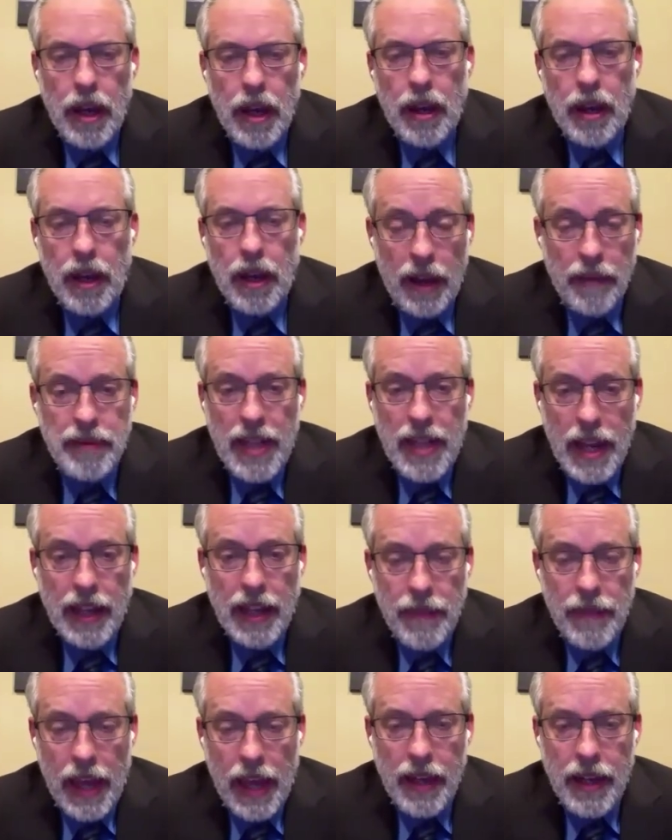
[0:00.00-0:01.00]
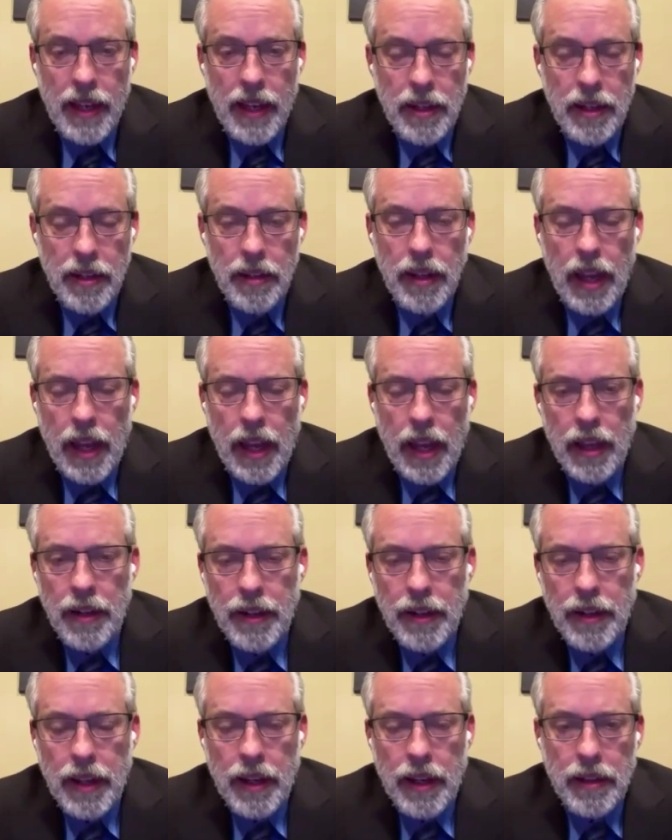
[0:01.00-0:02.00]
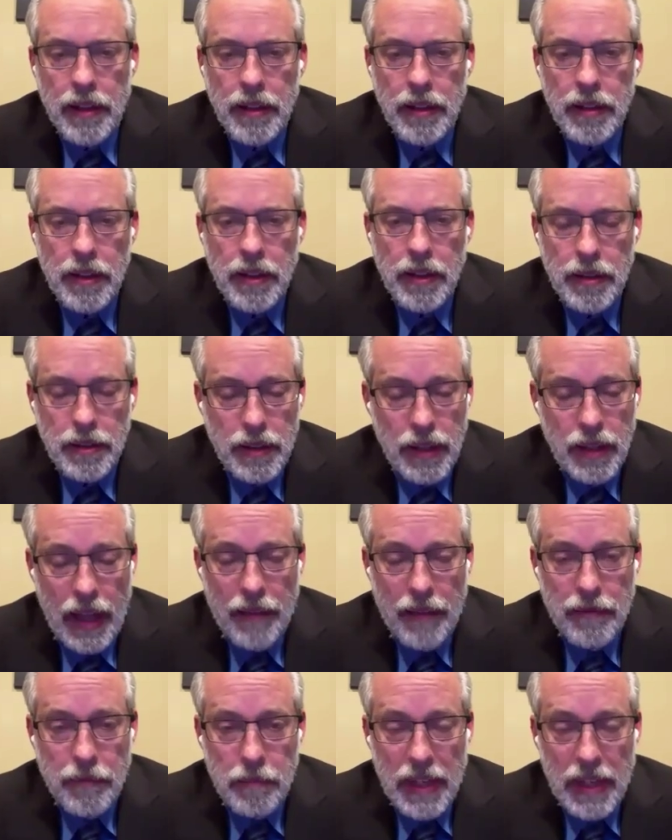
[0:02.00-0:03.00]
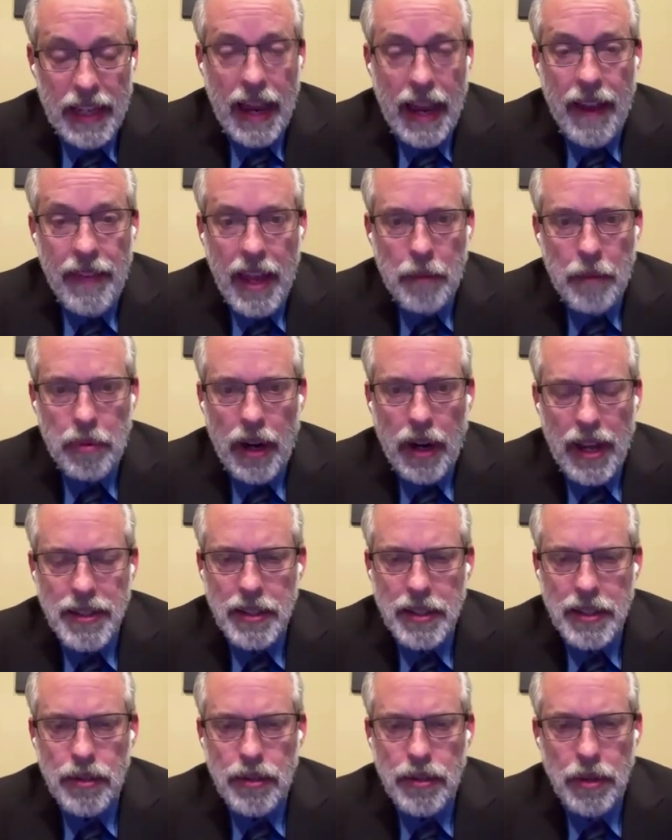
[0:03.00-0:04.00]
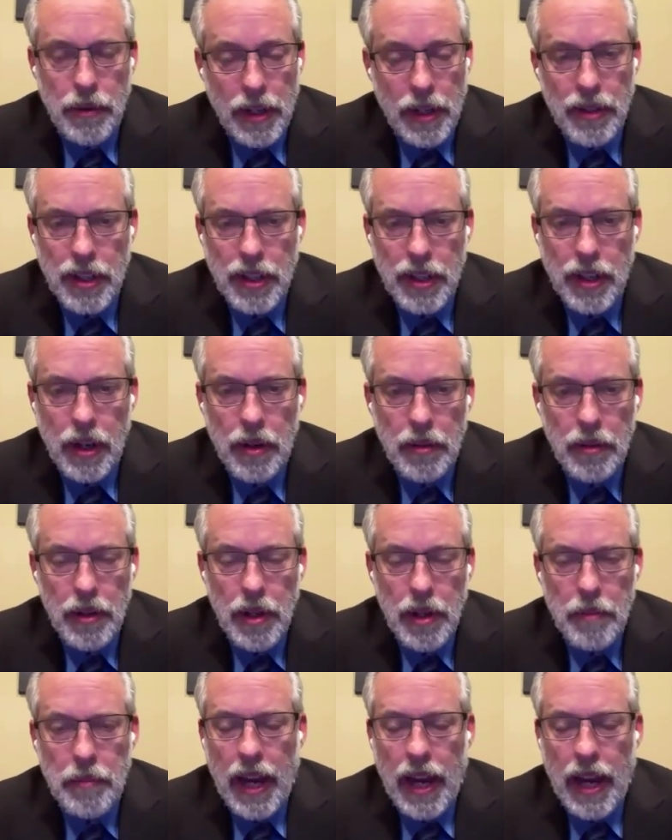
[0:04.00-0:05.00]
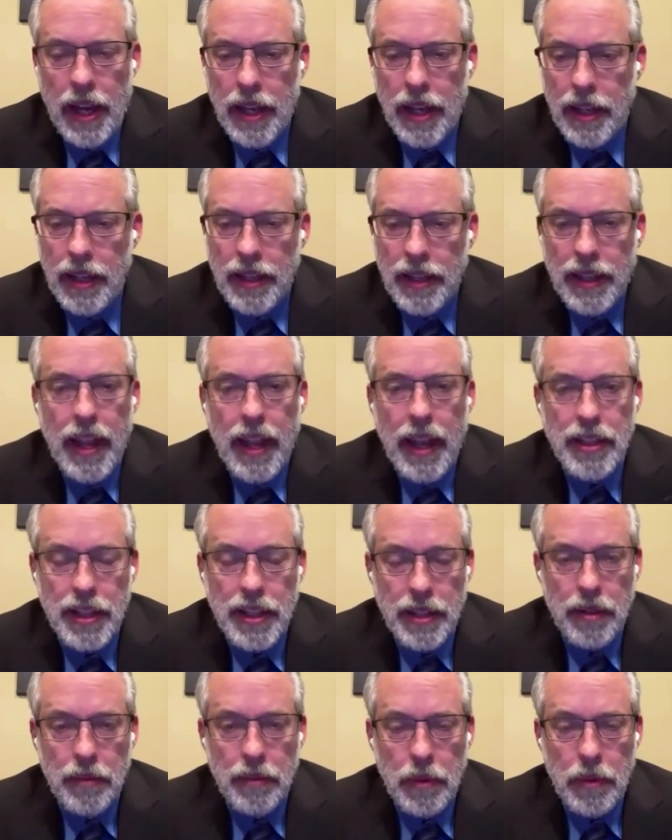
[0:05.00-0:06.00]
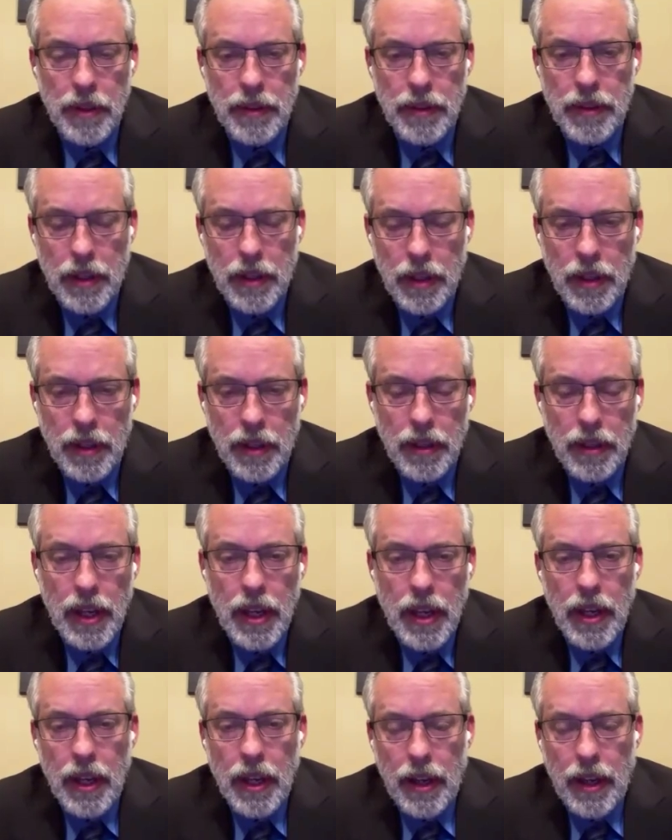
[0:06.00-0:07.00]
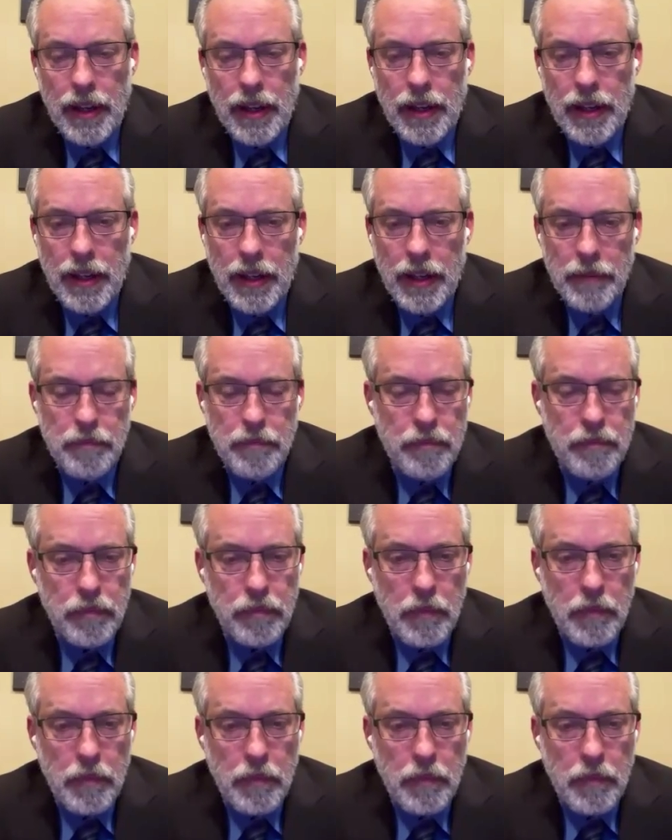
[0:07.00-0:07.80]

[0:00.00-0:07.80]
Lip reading: I've taken that in and have began that process 2 years ago by engaging with our